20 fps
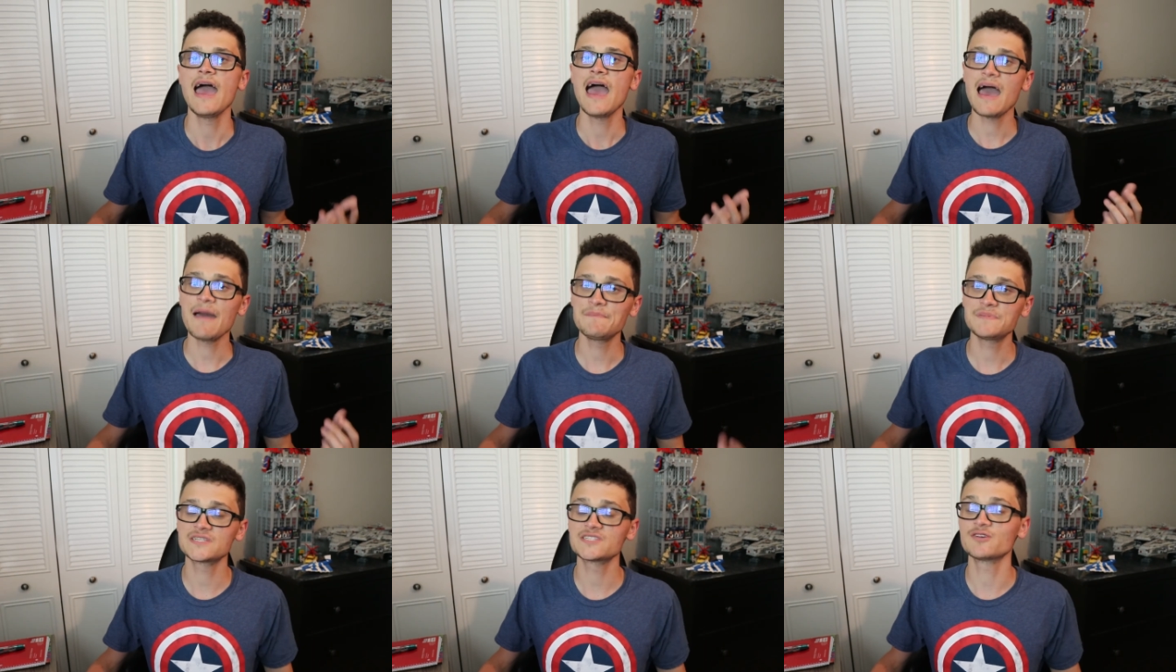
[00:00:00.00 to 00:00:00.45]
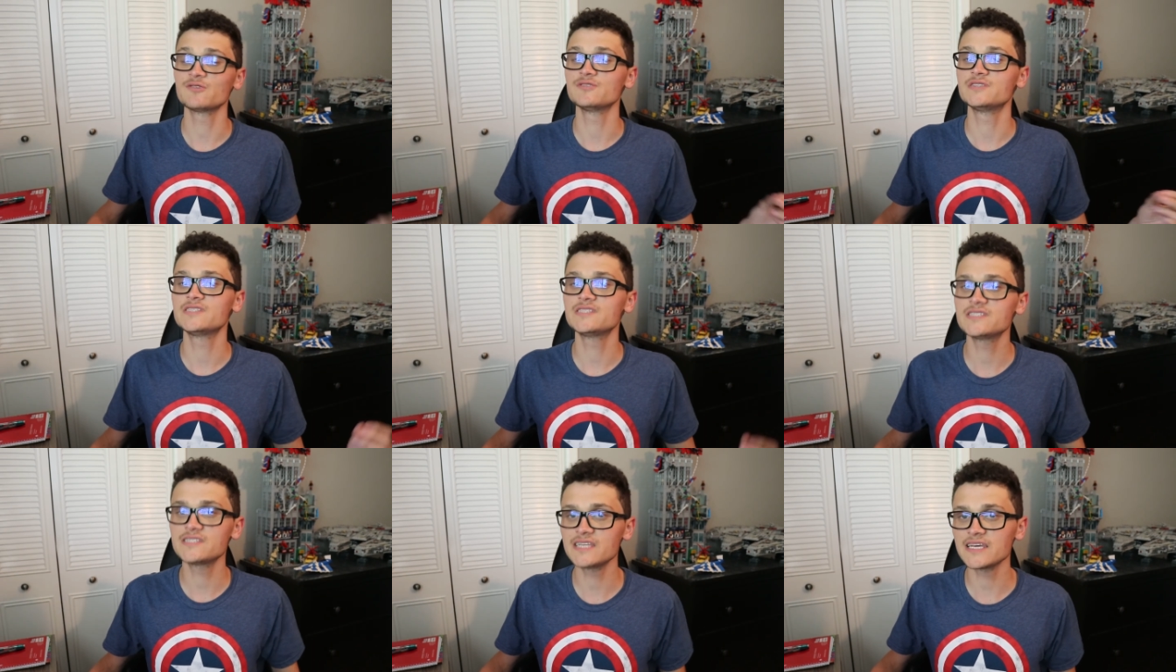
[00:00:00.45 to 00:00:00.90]
Episode
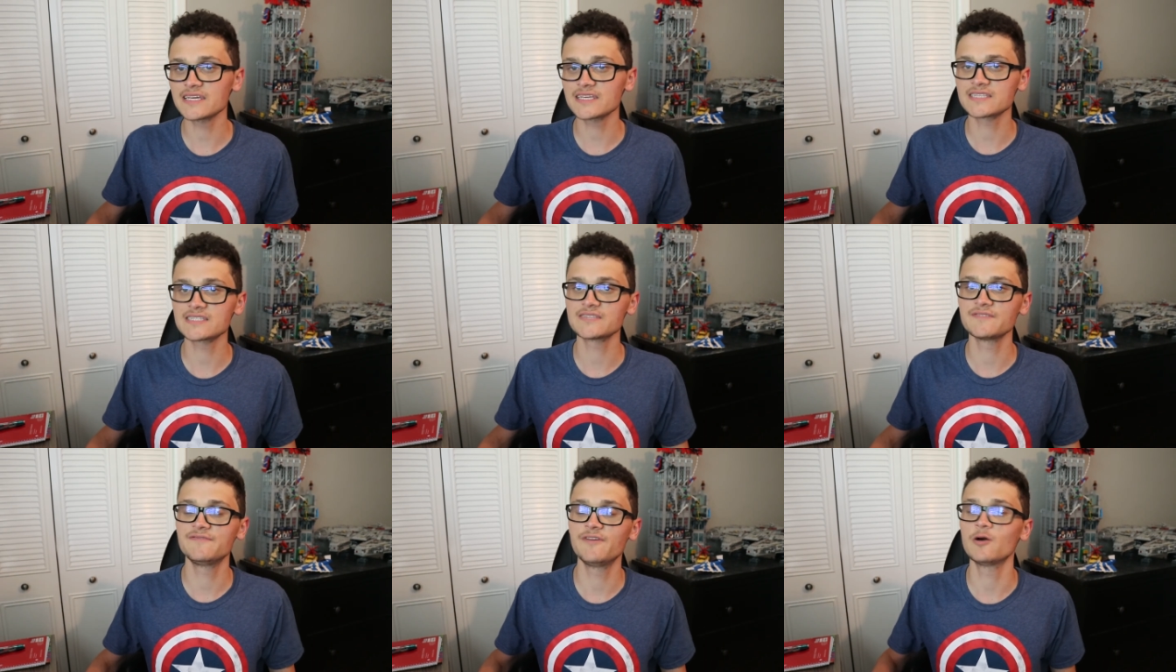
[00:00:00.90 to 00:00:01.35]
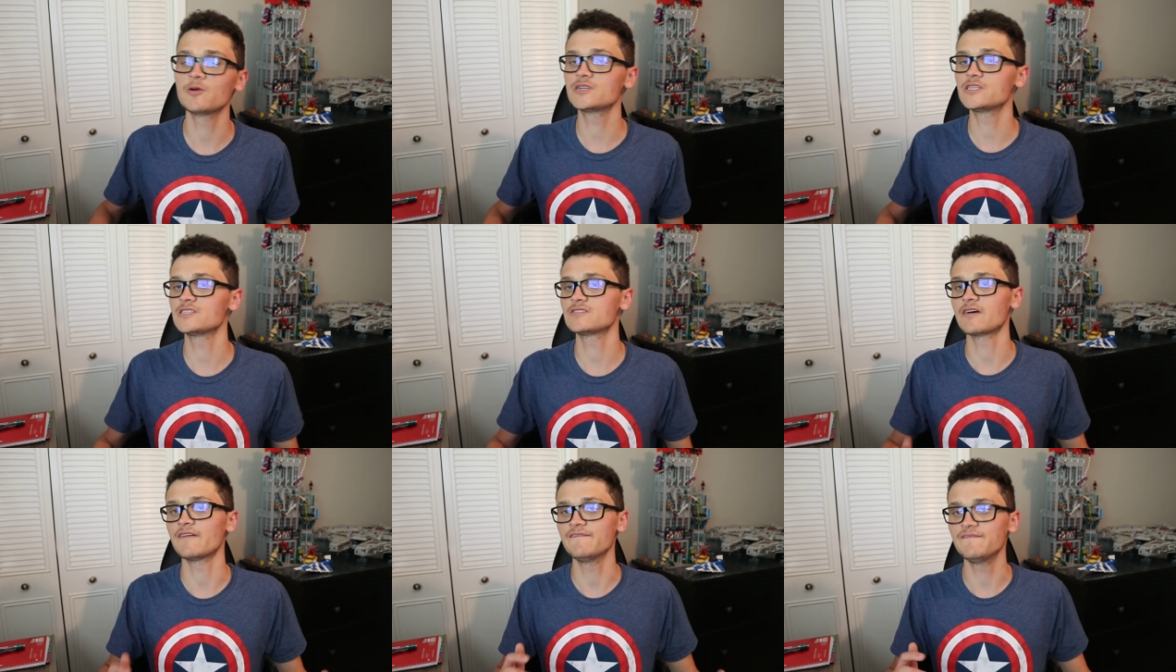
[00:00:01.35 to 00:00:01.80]
6
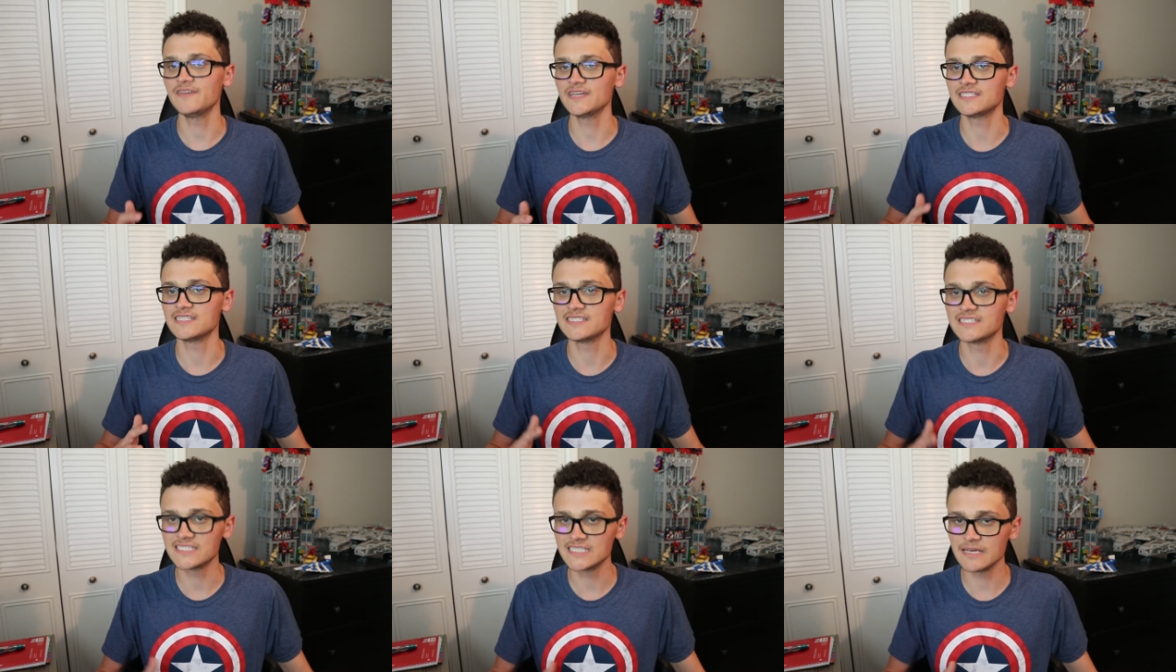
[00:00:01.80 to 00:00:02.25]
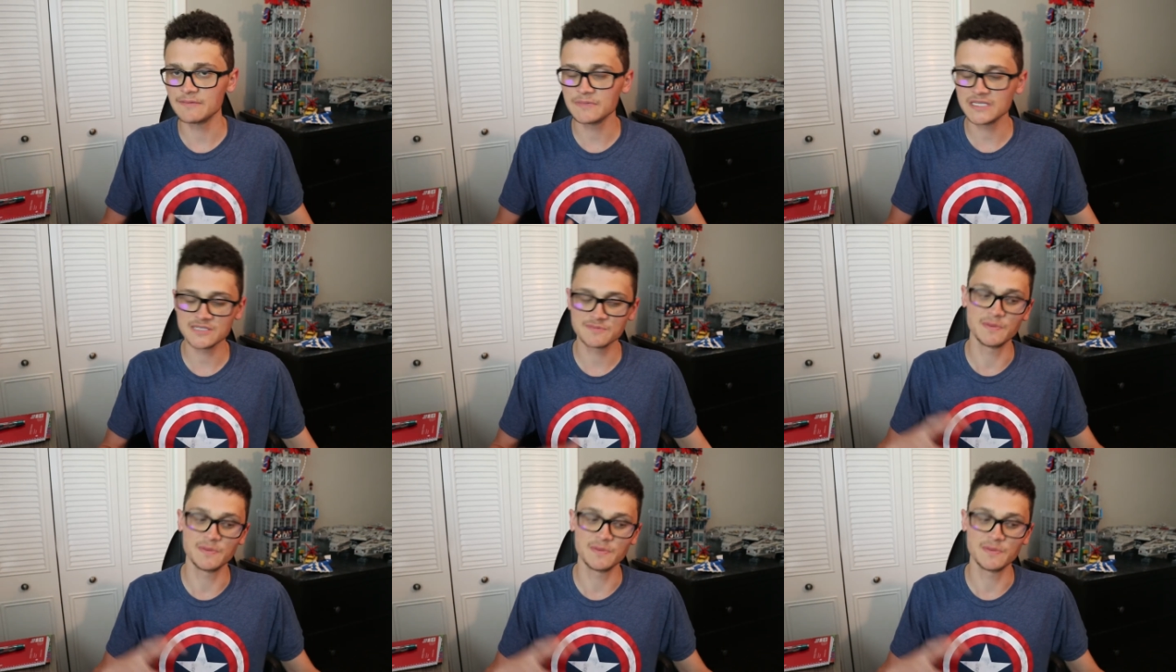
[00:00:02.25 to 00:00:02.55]
focuses on Fitz and Simmons,